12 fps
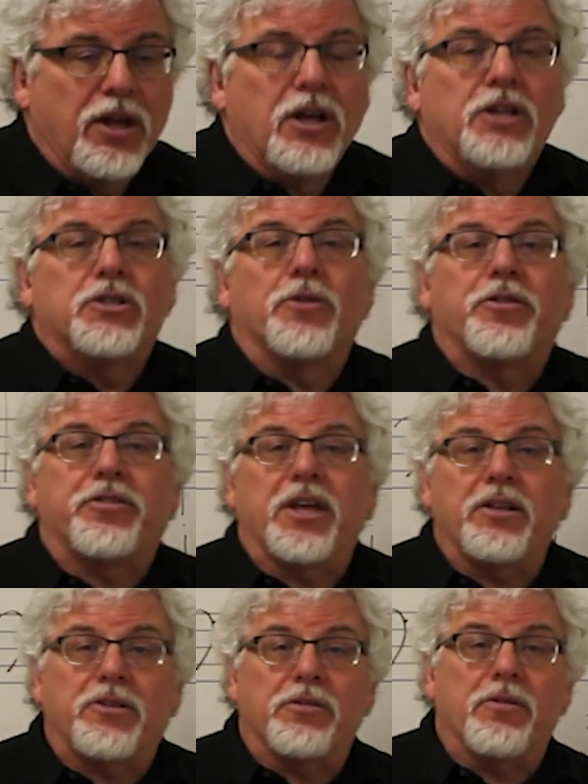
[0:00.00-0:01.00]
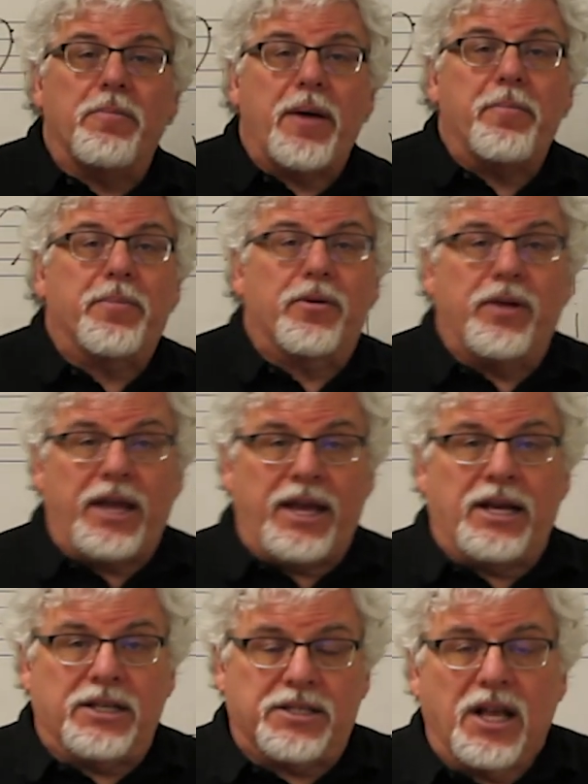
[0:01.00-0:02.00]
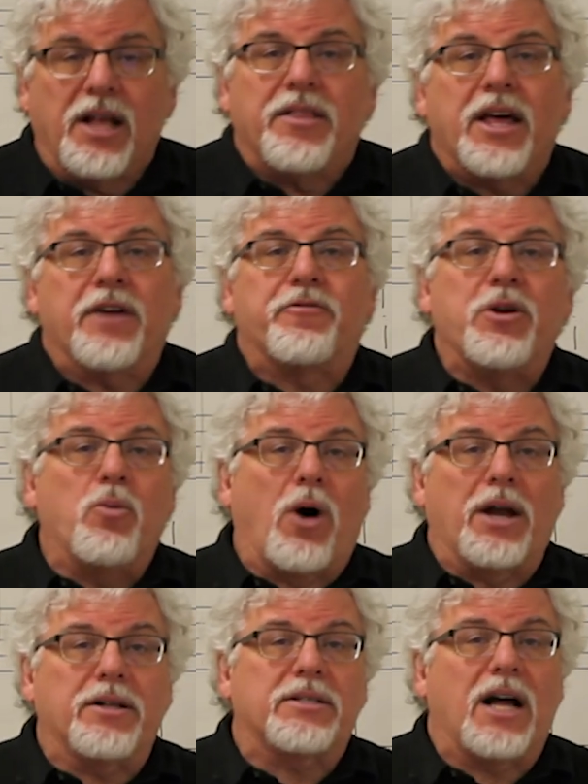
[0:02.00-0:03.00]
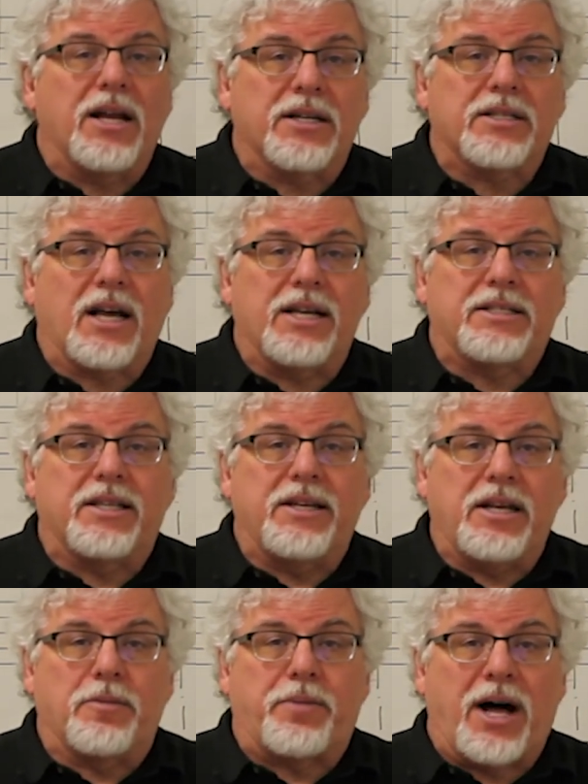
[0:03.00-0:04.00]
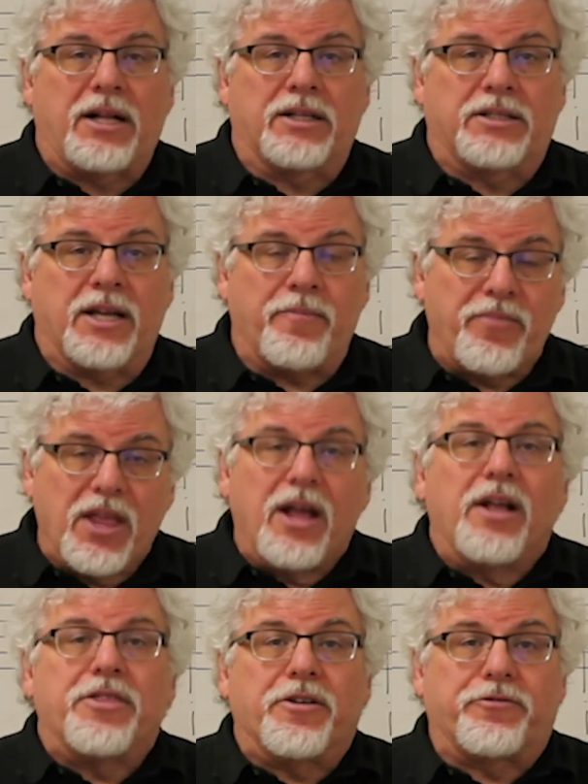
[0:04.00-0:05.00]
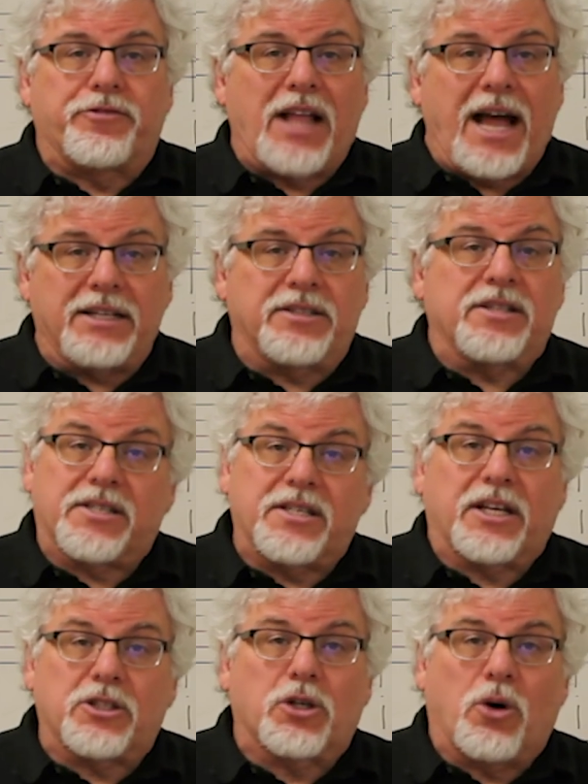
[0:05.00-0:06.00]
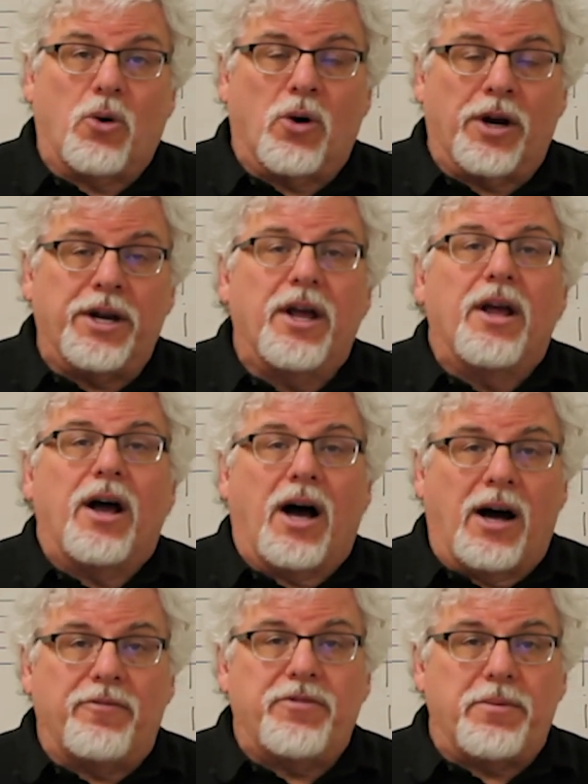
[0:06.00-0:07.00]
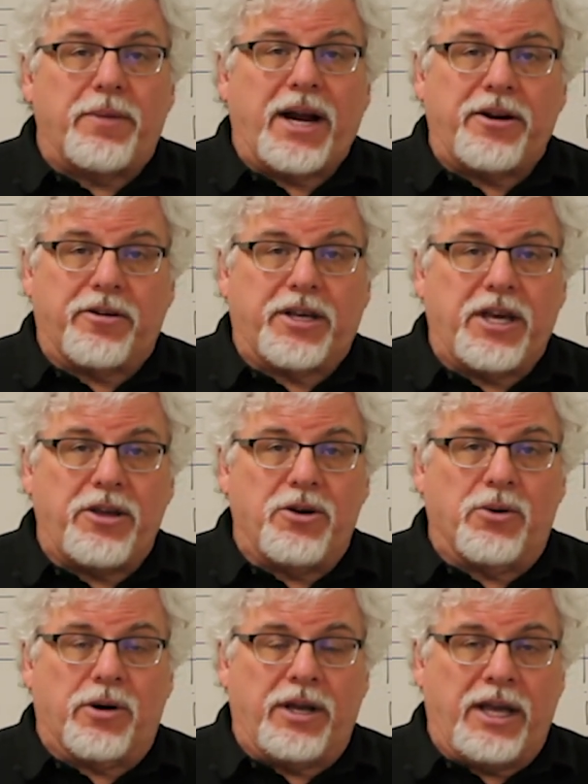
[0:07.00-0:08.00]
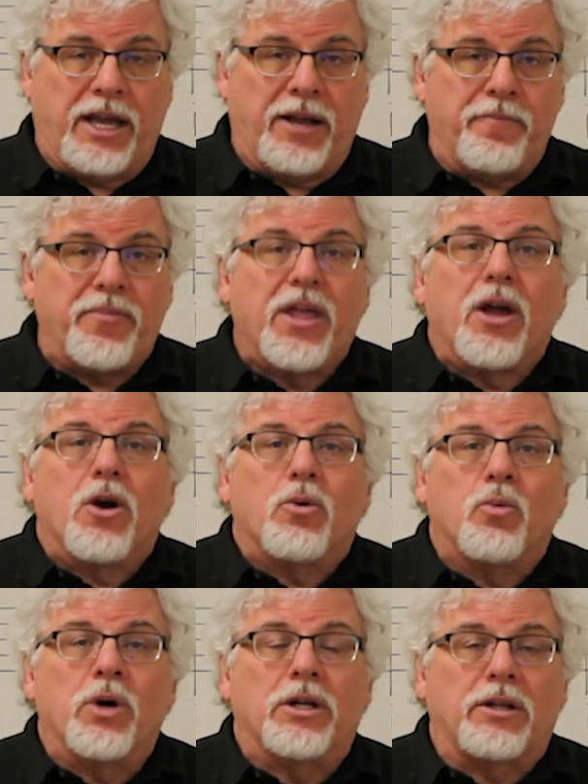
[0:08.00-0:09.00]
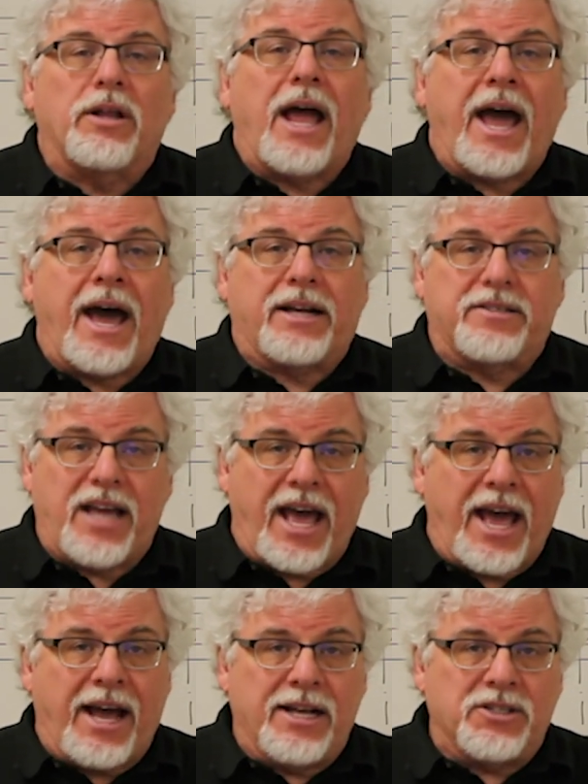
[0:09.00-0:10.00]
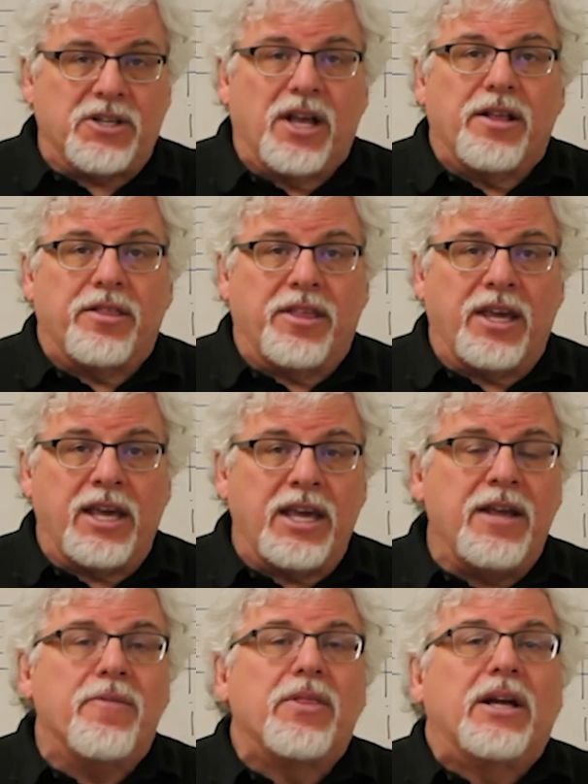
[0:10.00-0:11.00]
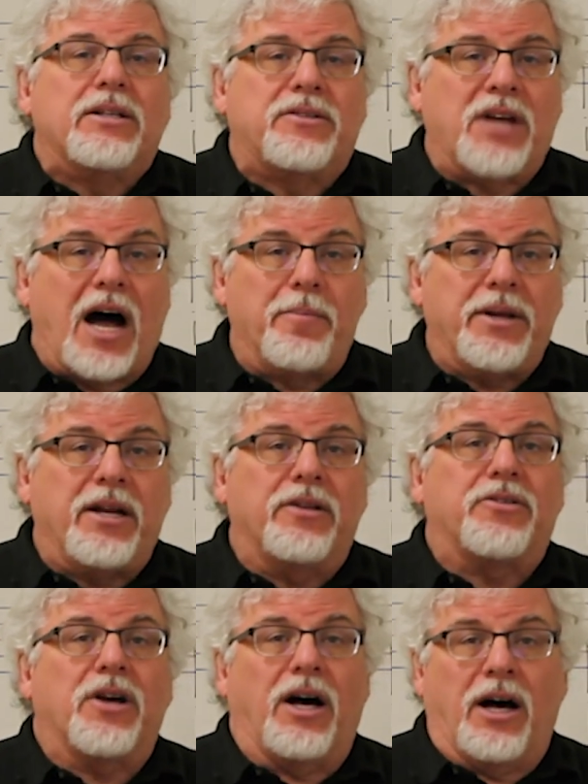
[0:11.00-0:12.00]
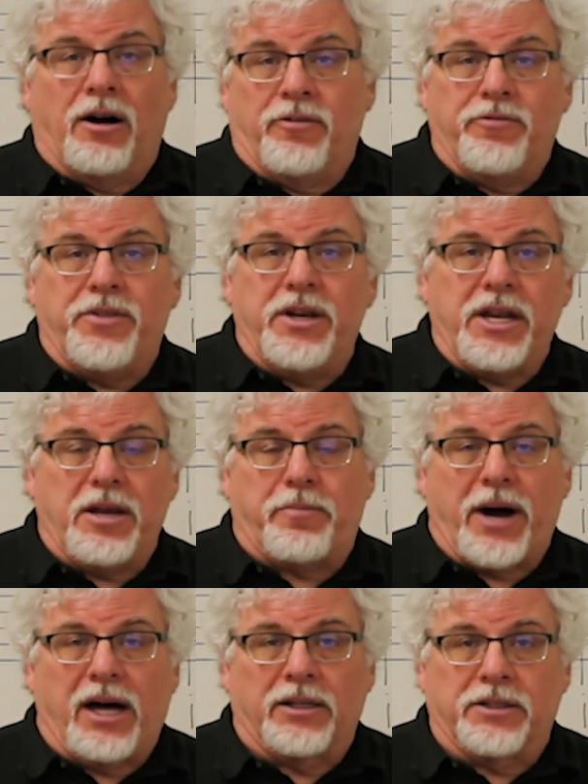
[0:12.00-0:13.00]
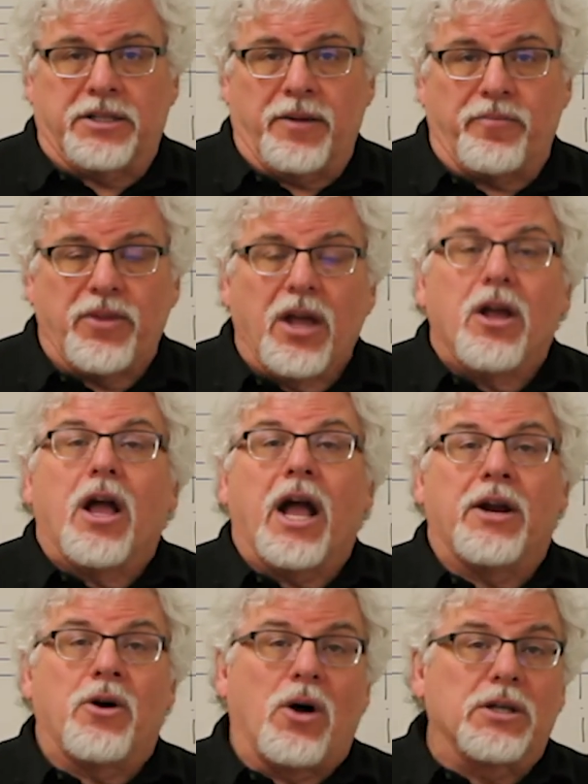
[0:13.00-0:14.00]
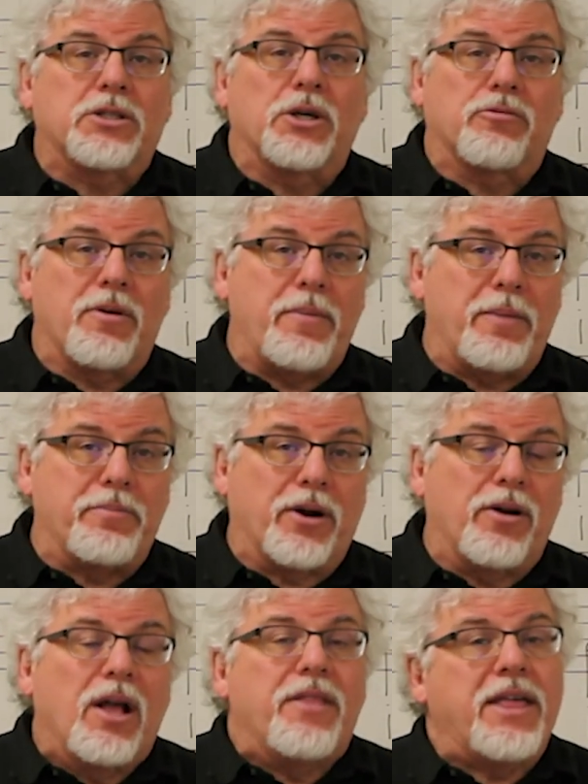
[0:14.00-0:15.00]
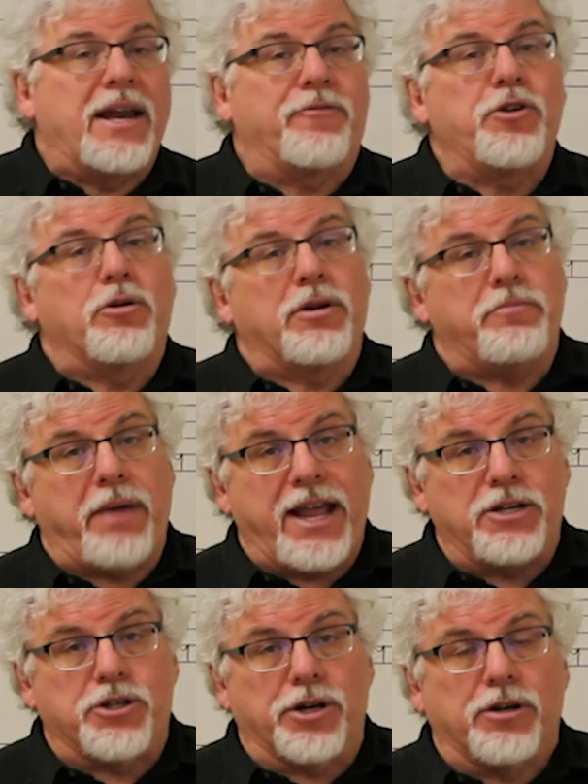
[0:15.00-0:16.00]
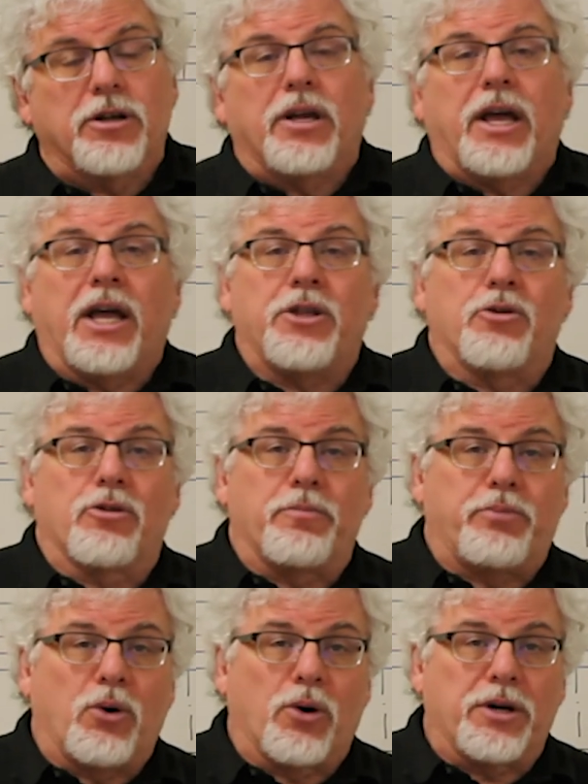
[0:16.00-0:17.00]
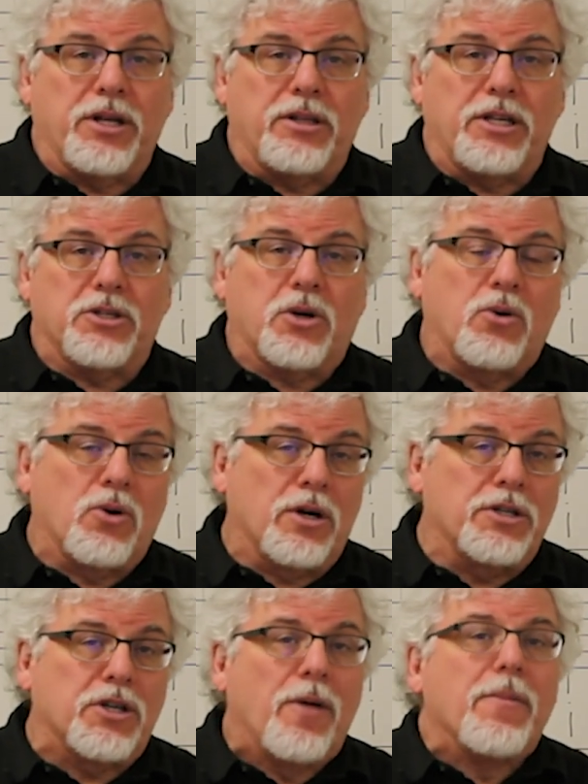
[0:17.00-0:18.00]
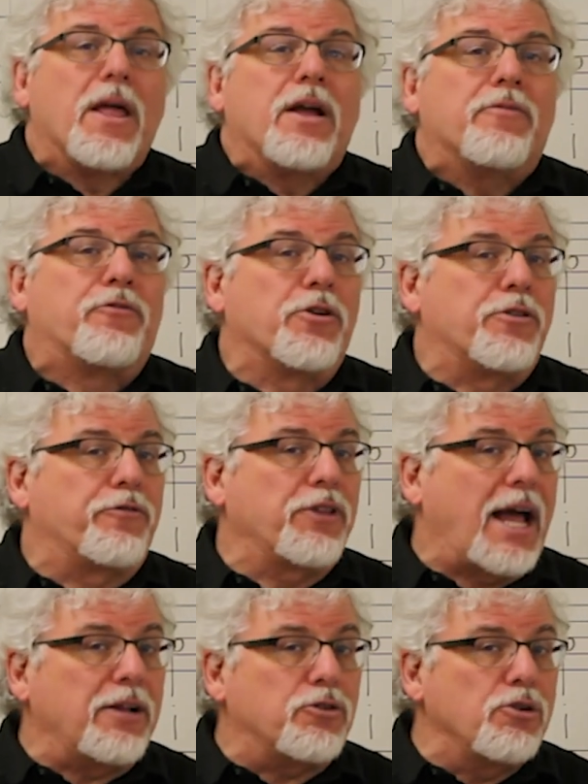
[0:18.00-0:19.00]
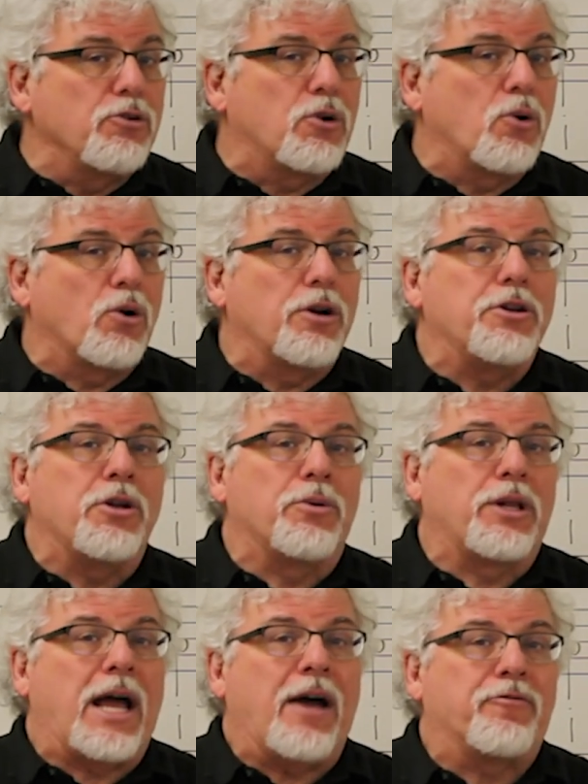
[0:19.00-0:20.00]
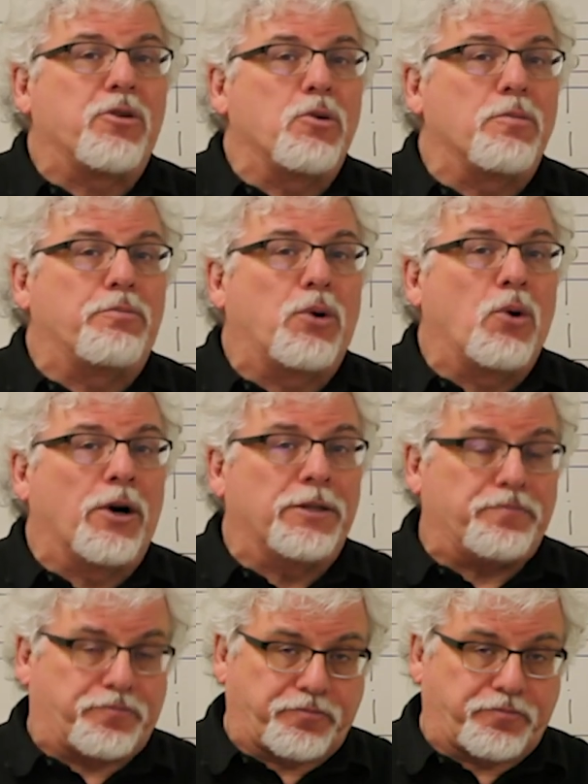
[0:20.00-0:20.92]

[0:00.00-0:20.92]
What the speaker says: So the thing to remember is that if you want to tonicize the Neapolitan, the 6th chord of the minor key you're in will act as the dominant of the Neapolitan. And also remember that if you're in major and you're importing these chords, for the flat 2 chord you will have to import